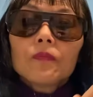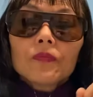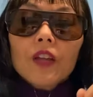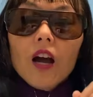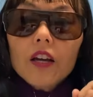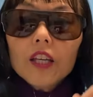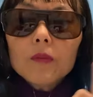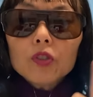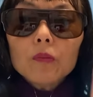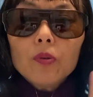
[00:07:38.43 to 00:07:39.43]
I am
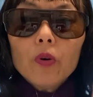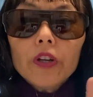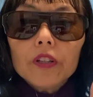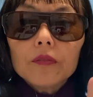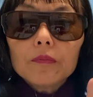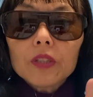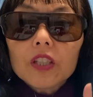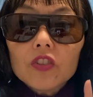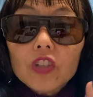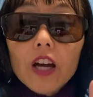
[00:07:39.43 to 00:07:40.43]
supported
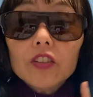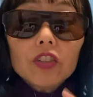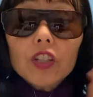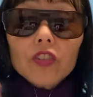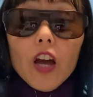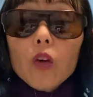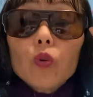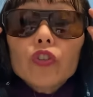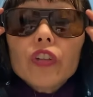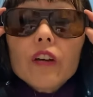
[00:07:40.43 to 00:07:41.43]
because God says, I
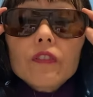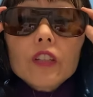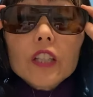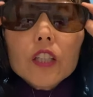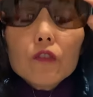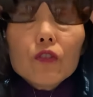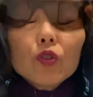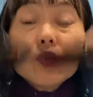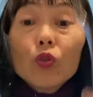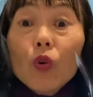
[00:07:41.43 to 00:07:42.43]
will never leave
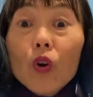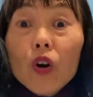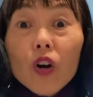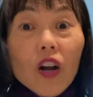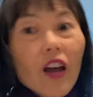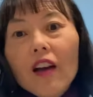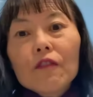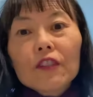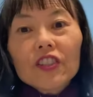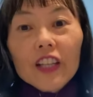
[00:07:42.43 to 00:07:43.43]
you nor
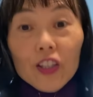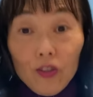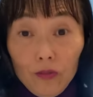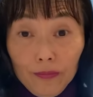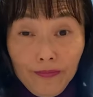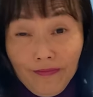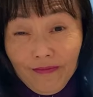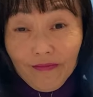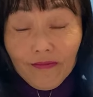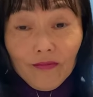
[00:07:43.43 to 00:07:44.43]
forsake you.
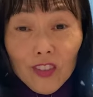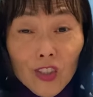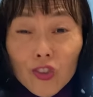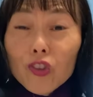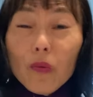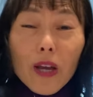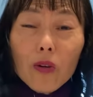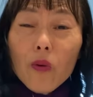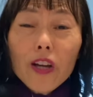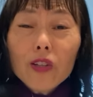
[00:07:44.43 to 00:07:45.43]
So no matter
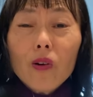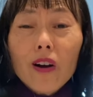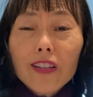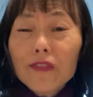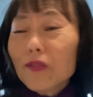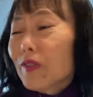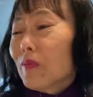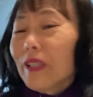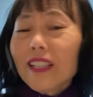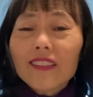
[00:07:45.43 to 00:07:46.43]
where you are, even with
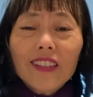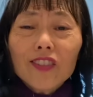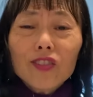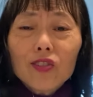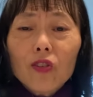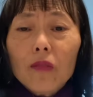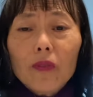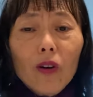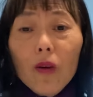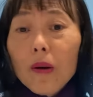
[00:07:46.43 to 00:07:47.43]
me, Desert Storm,
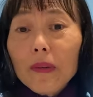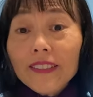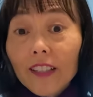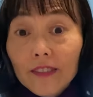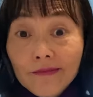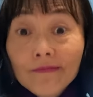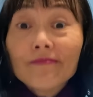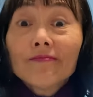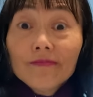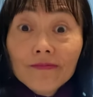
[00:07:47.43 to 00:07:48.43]
all by myself,
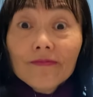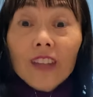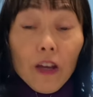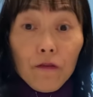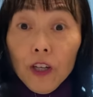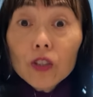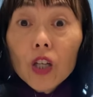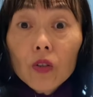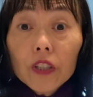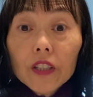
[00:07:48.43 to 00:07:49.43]
I felt
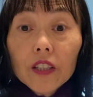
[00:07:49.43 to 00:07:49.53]
lonely,